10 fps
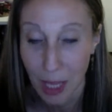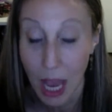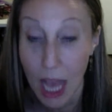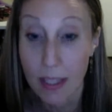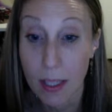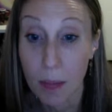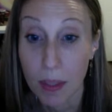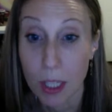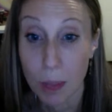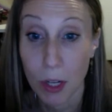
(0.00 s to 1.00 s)
has
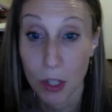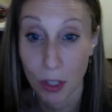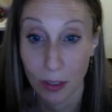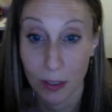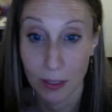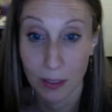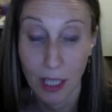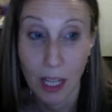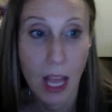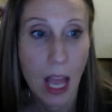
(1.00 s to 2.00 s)
something special.
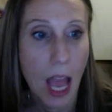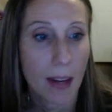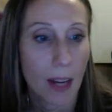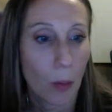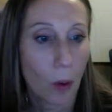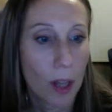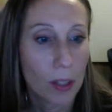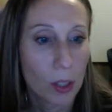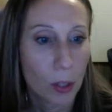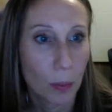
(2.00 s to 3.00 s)
And I
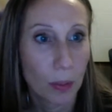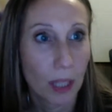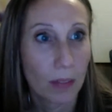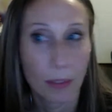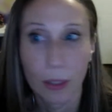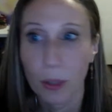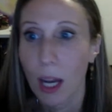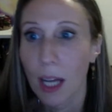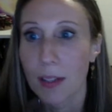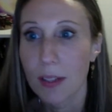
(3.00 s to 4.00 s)
want to play for you
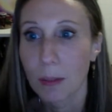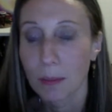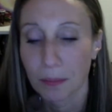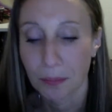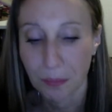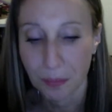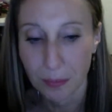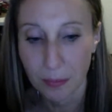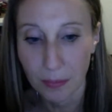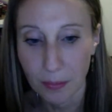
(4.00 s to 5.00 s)
guys.
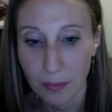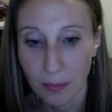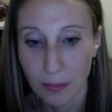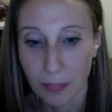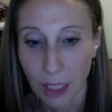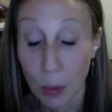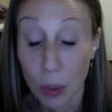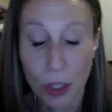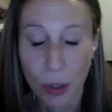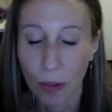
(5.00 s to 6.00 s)
It
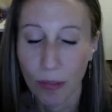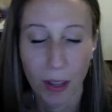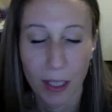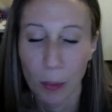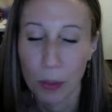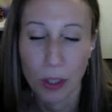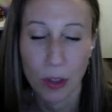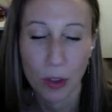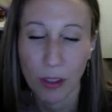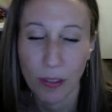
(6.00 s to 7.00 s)
was so funny. It was
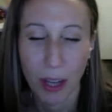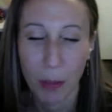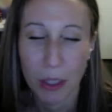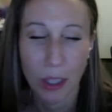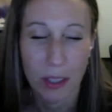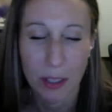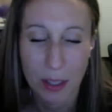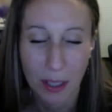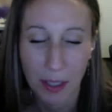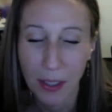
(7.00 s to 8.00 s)
such a divine
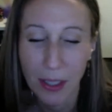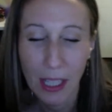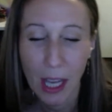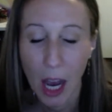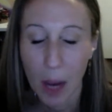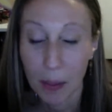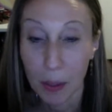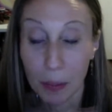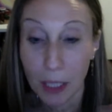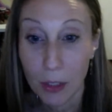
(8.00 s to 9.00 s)
redundancy. I'm going
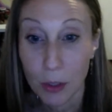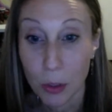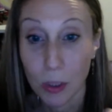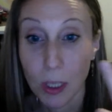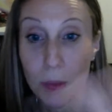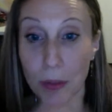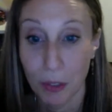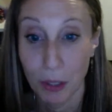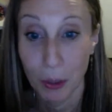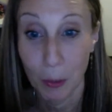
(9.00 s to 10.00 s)
to play two clips for
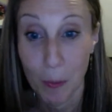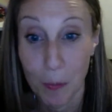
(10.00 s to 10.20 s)
you